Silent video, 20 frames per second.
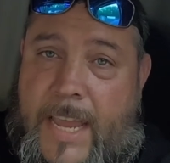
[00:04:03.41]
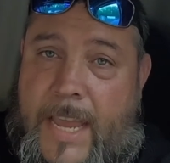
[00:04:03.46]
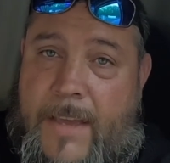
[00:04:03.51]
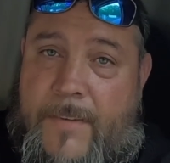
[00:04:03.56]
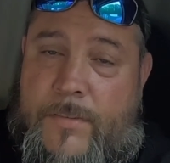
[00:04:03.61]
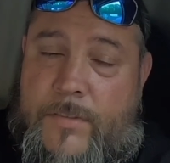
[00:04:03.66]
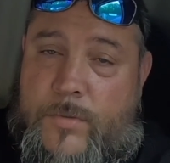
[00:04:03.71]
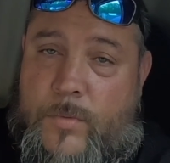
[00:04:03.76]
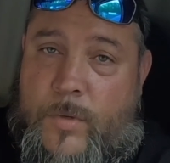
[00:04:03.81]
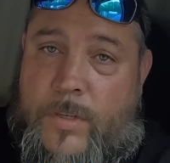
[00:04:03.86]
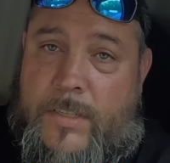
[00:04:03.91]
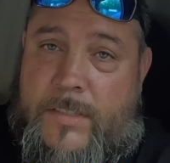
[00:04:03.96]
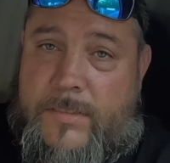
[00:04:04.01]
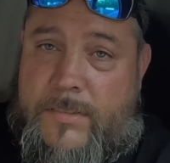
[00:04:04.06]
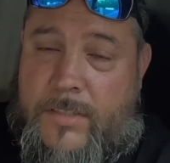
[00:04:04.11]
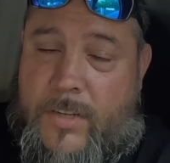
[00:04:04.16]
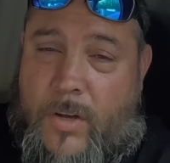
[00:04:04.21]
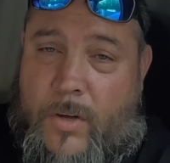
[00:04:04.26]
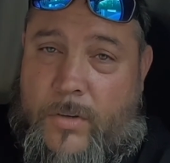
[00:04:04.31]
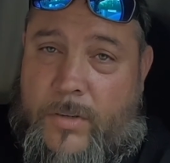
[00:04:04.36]
have is
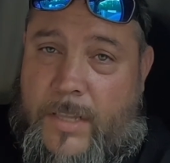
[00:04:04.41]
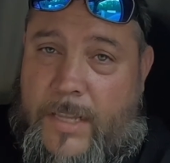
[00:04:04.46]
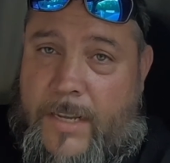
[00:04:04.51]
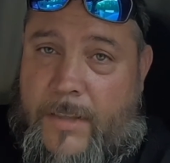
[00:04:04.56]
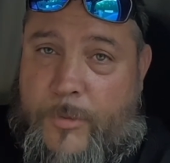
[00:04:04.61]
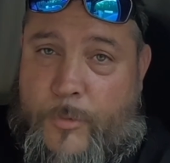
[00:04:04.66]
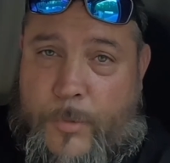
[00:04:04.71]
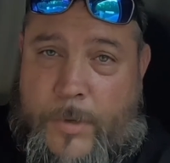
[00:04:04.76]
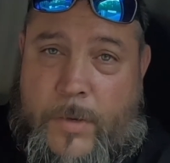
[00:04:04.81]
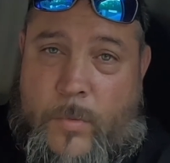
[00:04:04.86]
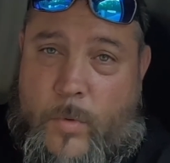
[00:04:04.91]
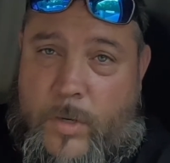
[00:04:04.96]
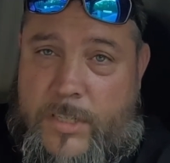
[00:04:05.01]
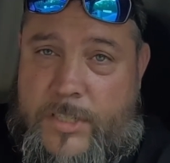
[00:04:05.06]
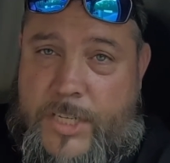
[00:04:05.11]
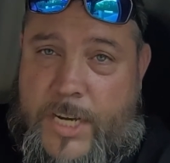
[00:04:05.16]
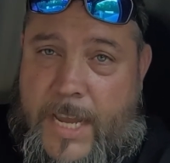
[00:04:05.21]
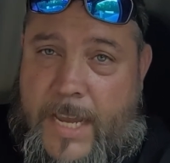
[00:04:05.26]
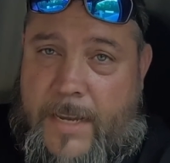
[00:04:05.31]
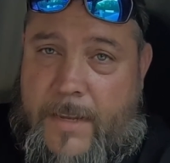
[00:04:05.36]
what's called like a
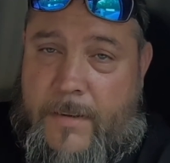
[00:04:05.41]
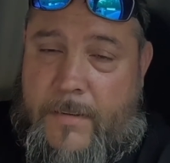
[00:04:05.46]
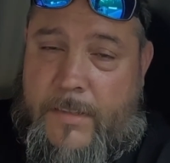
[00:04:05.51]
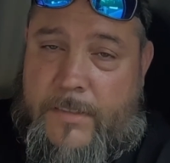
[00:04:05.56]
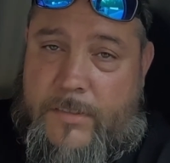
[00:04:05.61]
3-in-1 jacket.